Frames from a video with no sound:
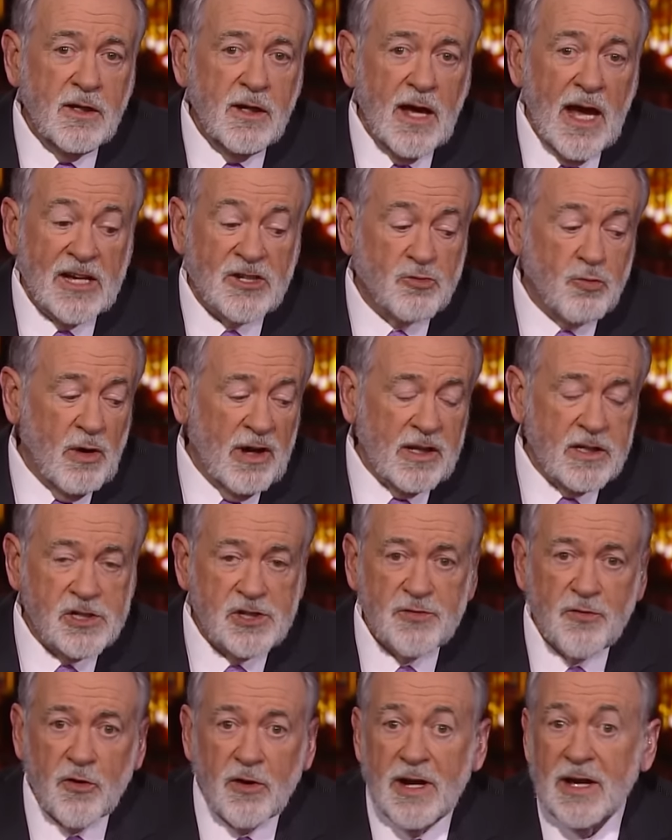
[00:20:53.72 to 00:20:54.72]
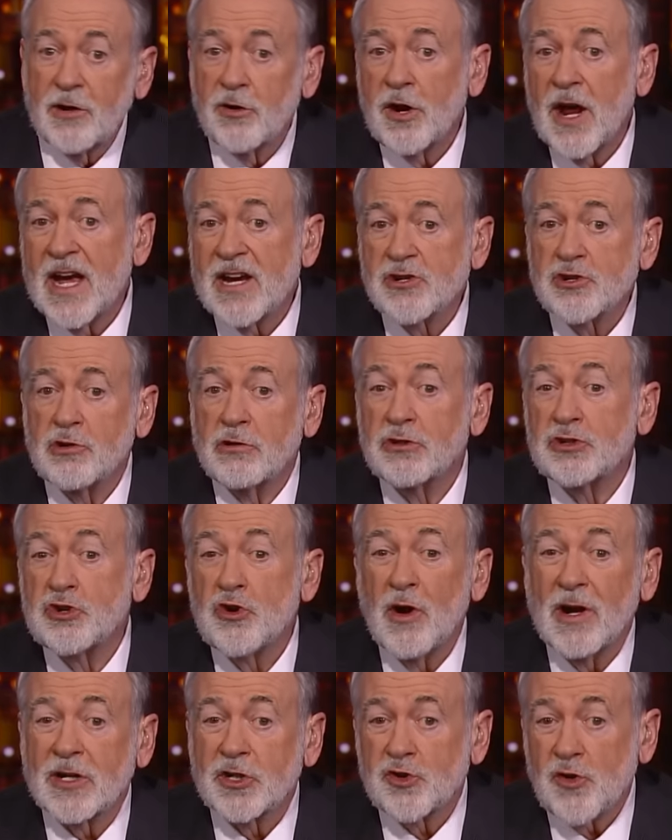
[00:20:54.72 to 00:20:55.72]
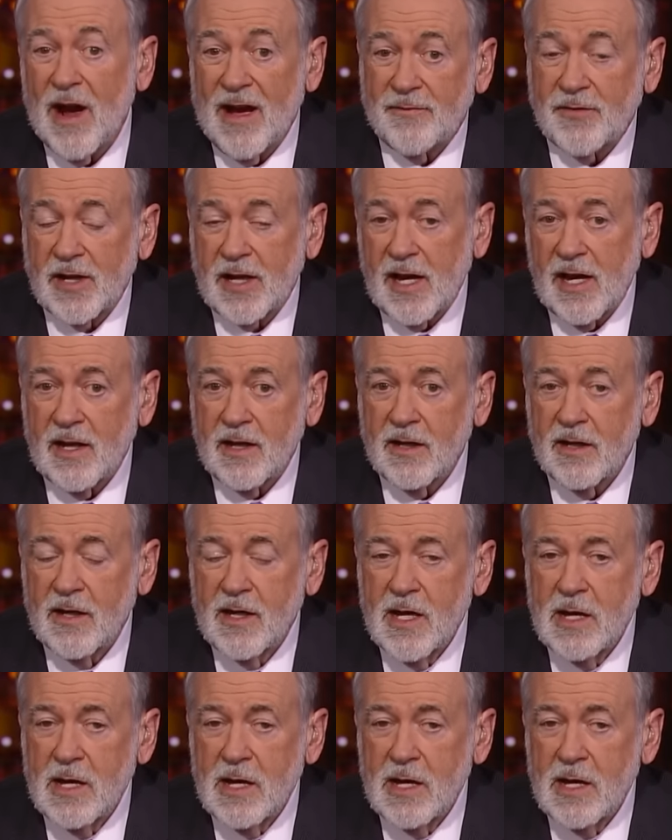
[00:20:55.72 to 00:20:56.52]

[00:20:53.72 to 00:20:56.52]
as well as for international drug trafficking.